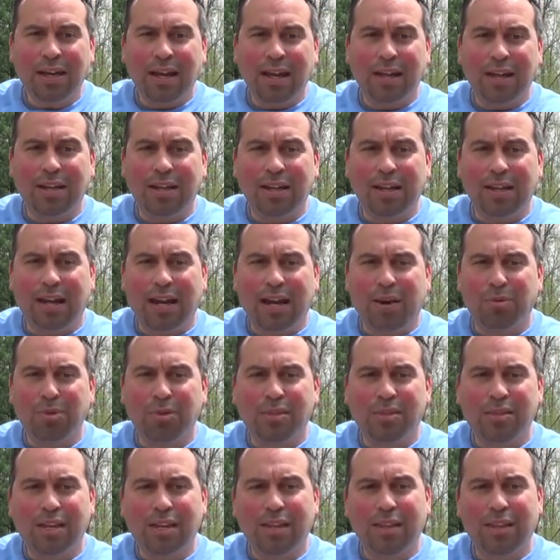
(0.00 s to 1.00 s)
and I
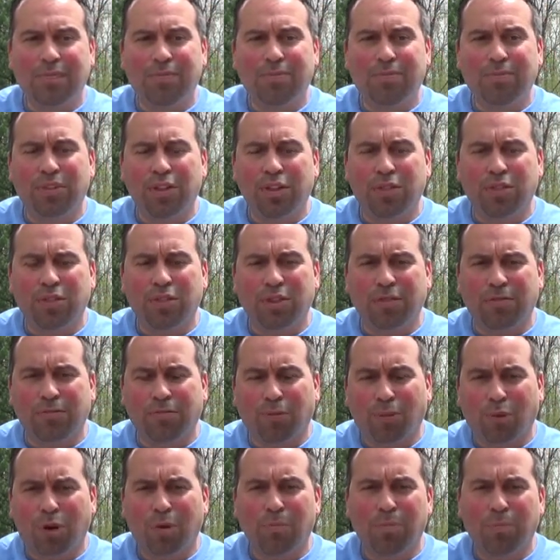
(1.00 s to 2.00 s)
would say the
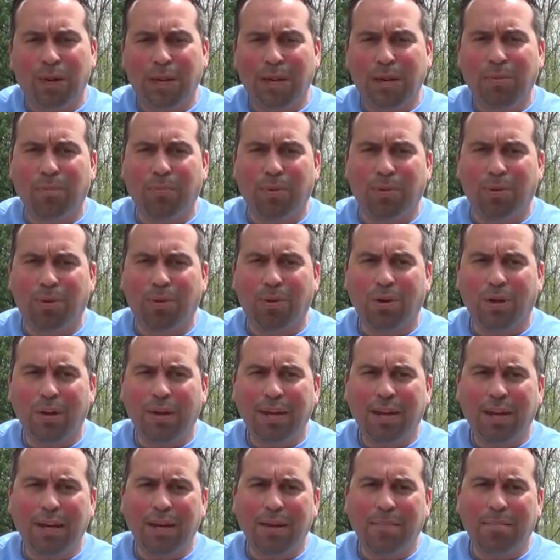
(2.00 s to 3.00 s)
four people
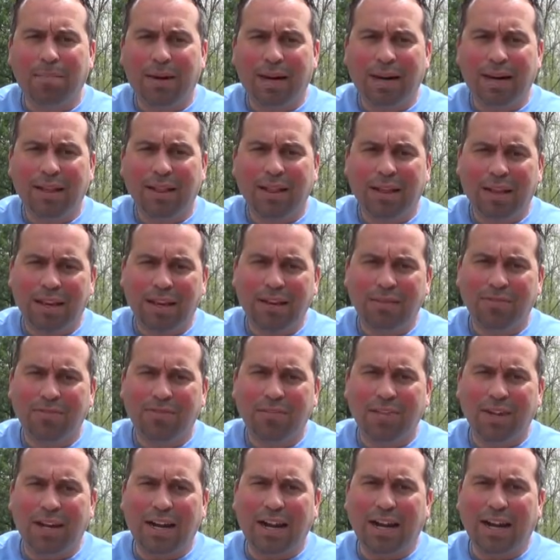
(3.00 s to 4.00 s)
in my
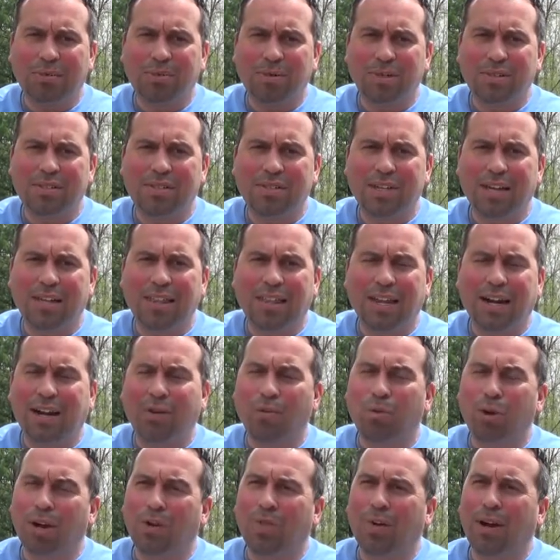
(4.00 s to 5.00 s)
life that I would say that I
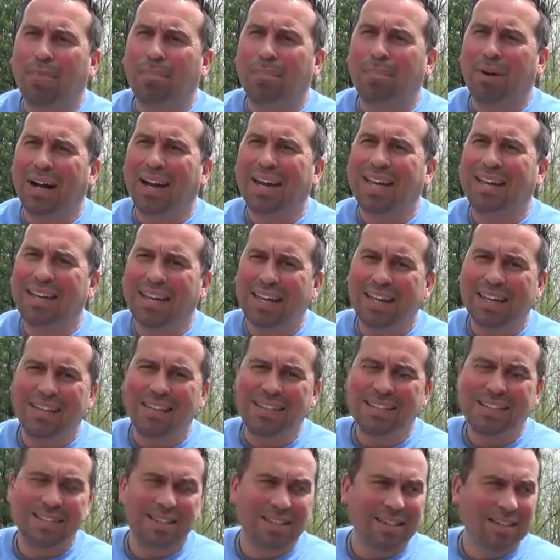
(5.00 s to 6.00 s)
want around my
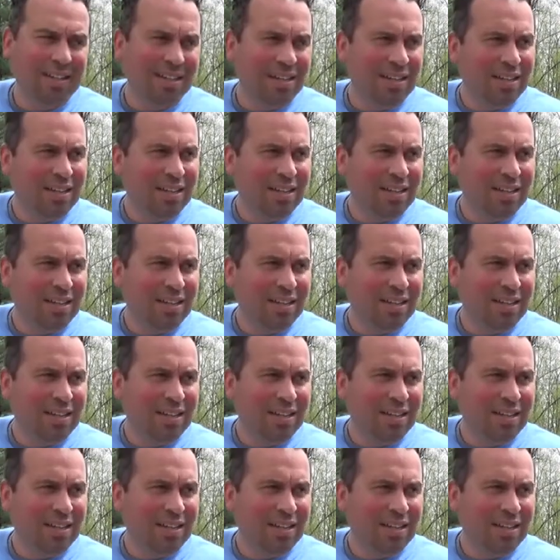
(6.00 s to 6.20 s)
kids,